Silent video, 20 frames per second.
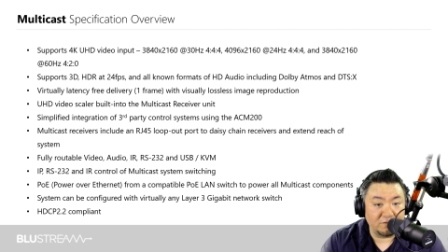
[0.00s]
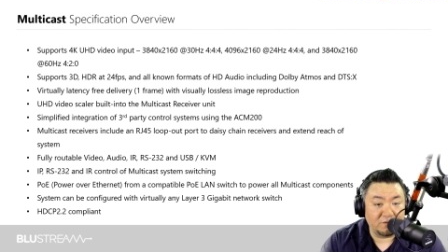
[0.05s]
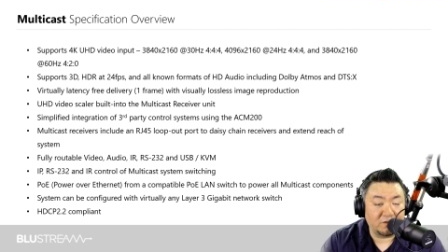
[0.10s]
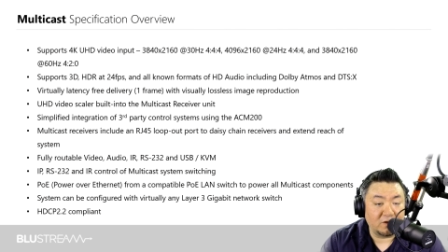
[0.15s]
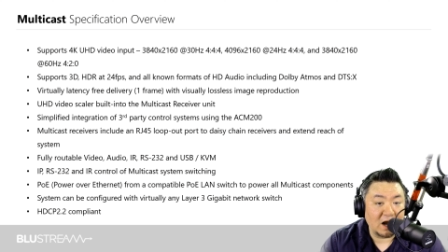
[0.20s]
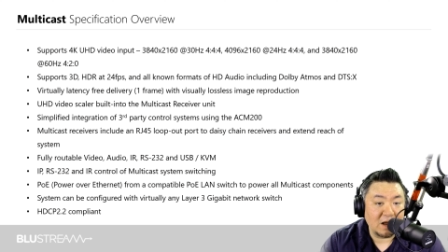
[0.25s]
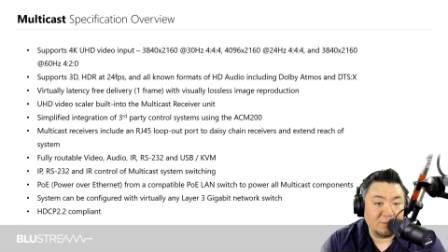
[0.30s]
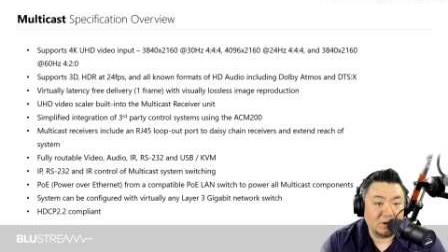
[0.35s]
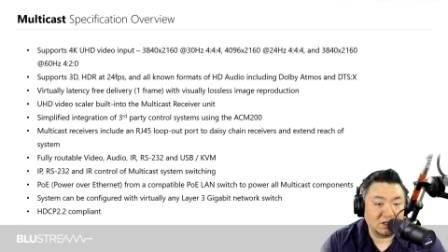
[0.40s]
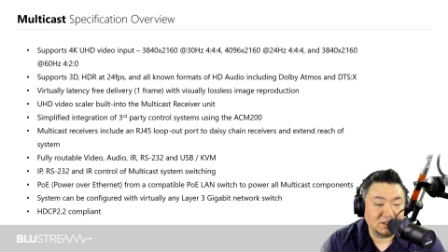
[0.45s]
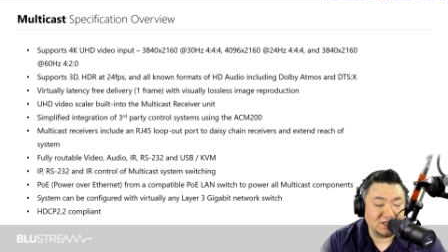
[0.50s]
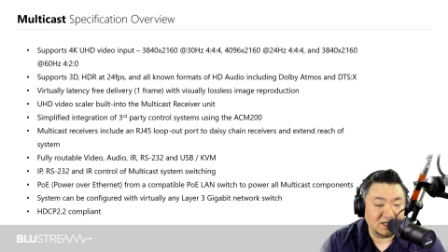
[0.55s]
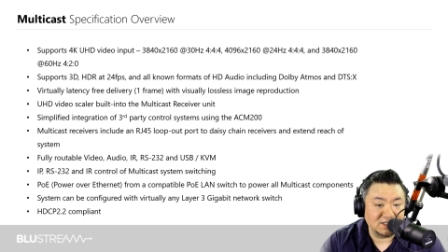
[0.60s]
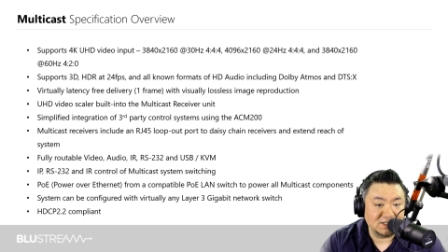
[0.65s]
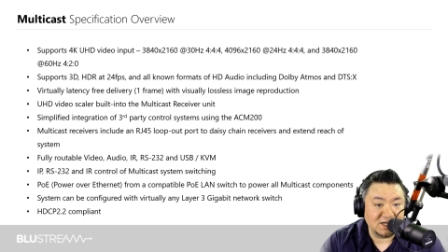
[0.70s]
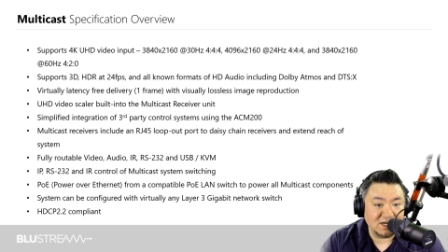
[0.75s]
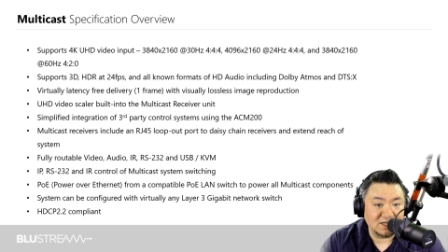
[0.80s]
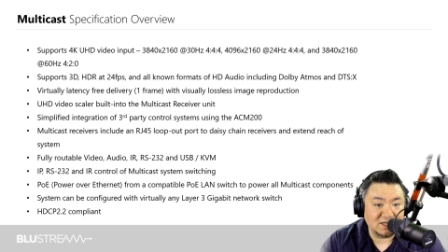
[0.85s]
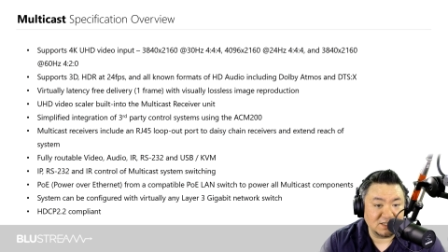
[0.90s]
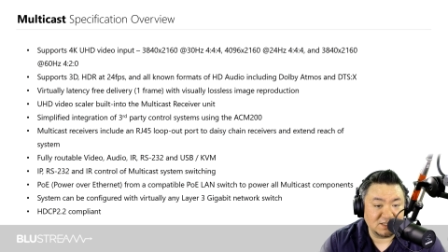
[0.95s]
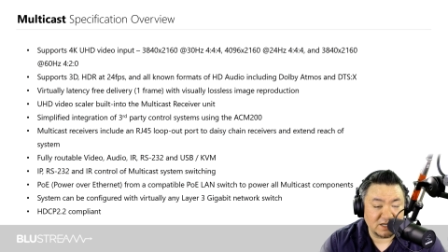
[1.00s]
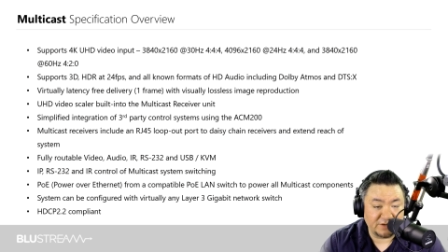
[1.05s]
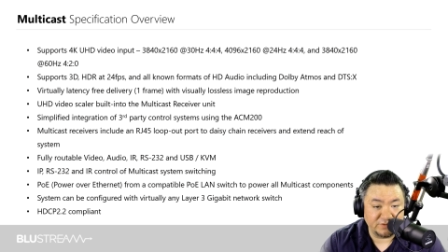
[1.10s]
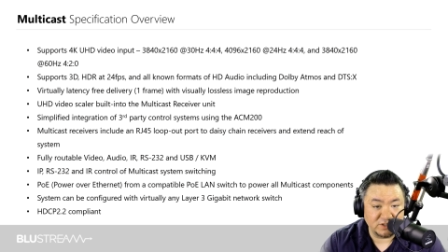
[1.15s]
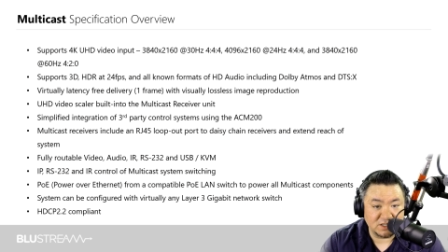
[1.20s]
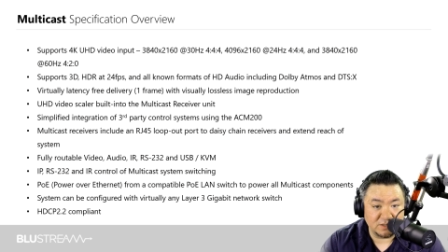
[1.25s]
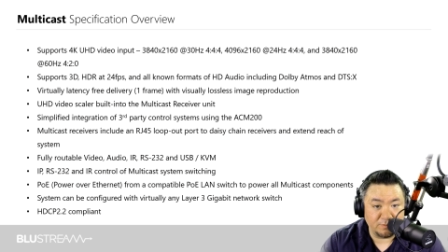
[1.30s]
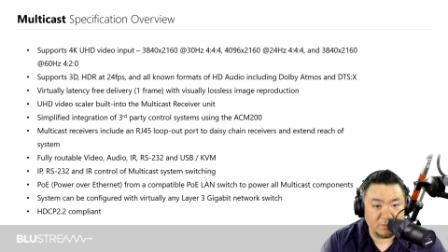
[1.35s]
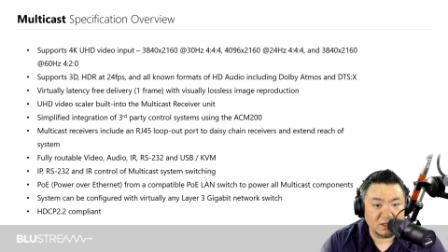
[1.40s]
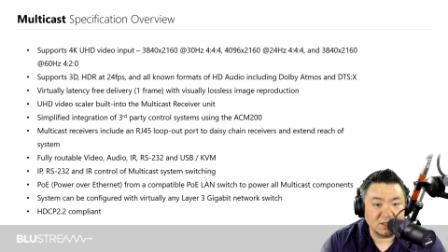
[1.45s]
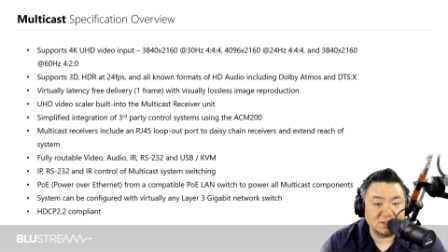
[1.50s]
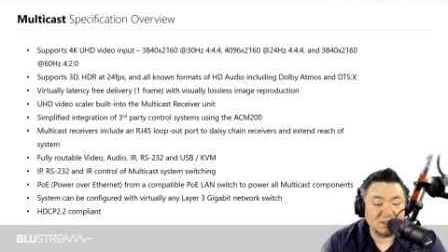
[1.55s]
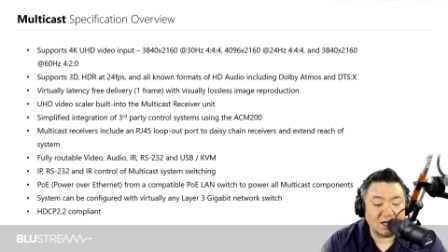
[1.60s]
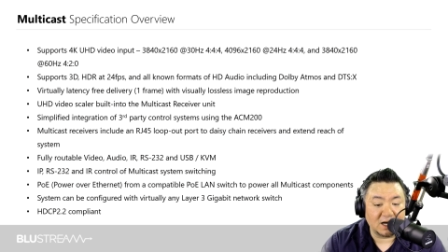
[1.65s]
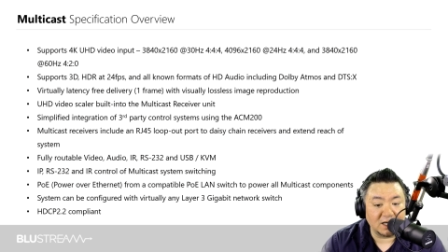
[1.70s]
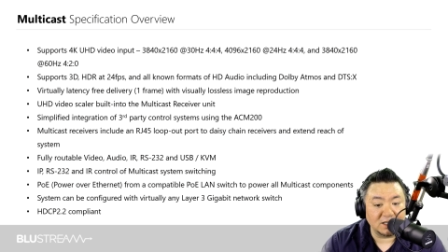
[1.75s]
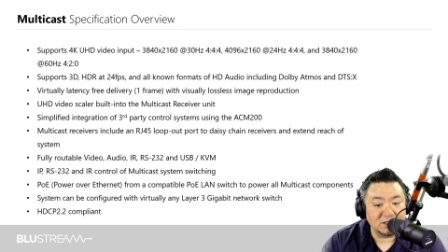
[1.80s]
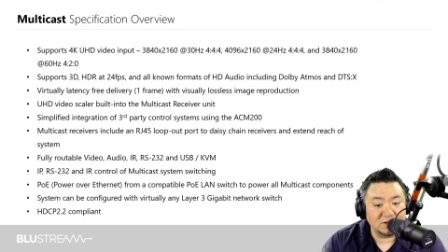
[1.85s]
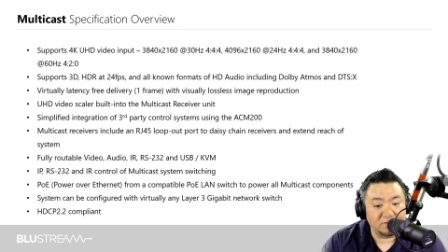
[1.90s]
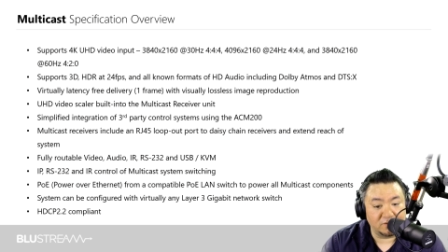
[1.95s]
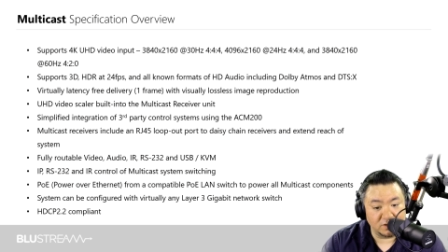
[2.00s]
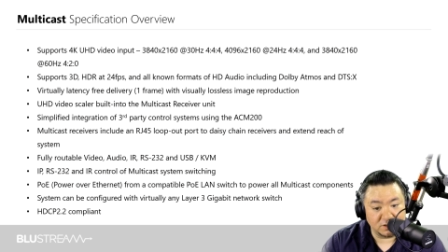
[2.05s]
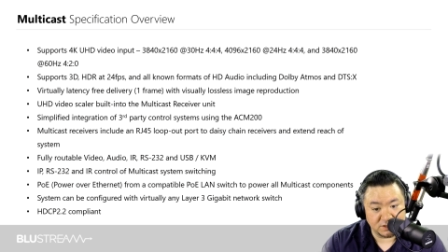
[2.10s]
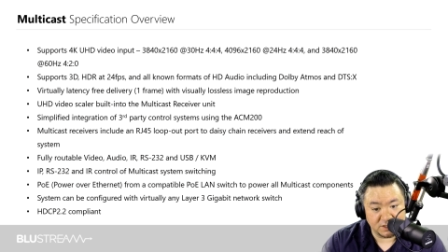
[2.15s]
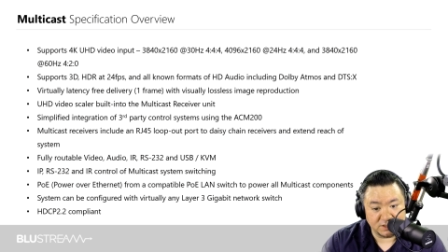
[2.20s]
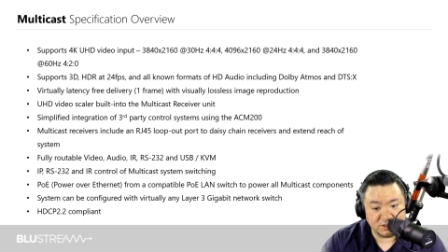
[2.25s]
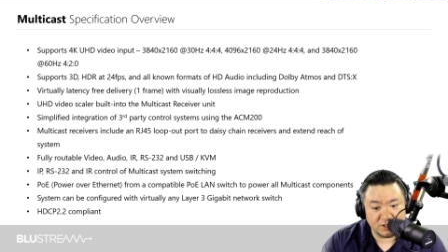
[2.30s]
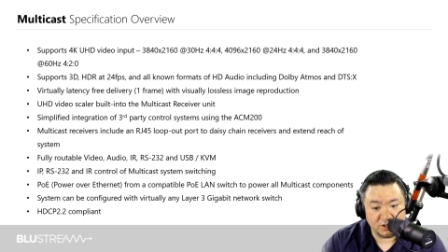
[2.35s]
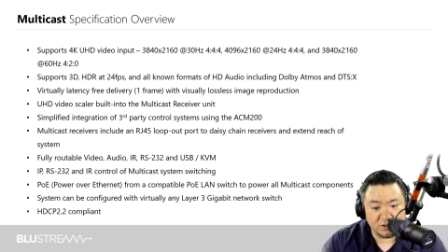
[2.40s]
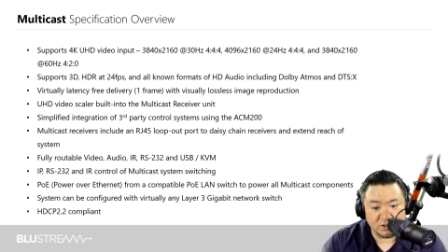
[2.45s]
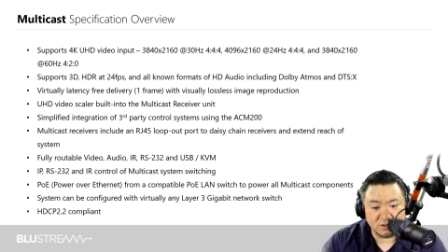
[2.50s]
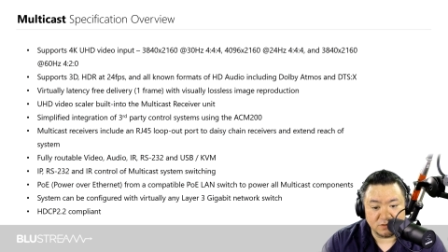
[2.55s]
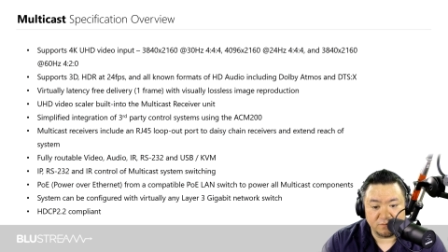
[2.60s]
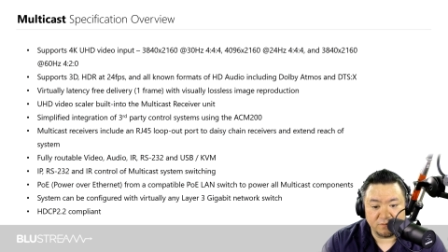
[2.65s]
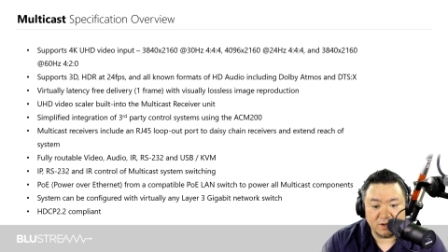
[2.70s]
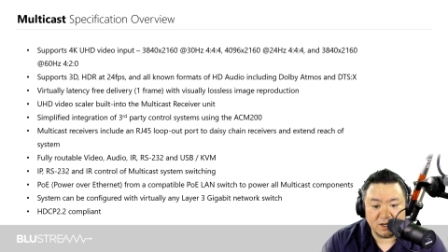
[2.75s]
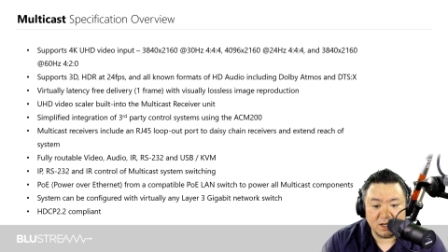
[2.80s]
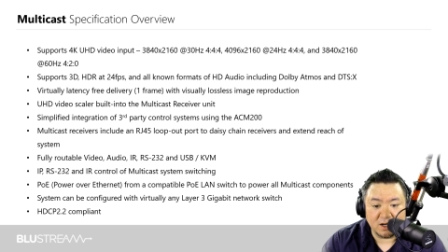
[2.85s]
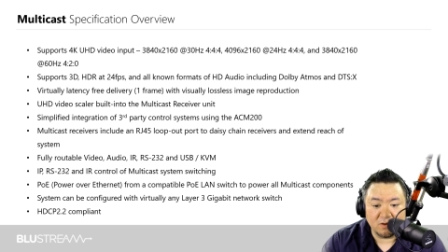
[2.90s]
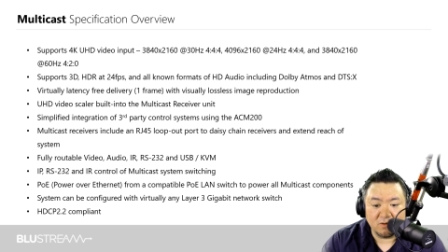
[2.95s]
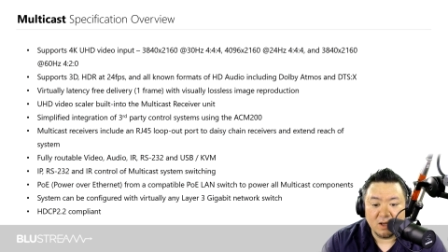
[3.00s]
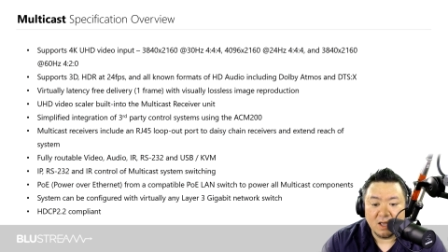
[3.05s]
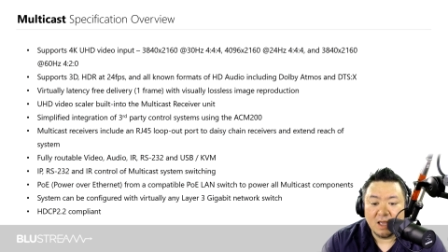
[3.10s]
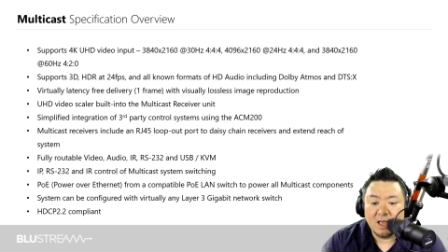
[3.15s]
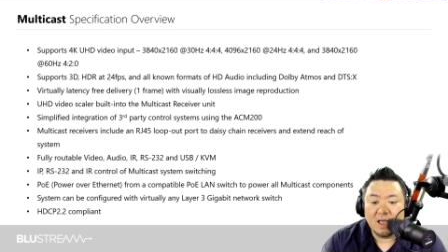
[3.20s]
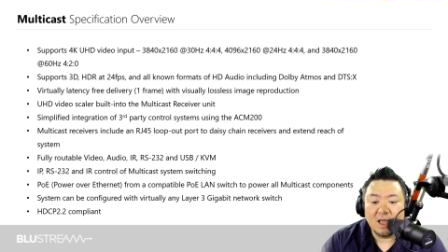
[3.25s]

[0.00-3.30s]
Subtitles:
frame or 16 to 17 milliseconds for a 60 Hz video,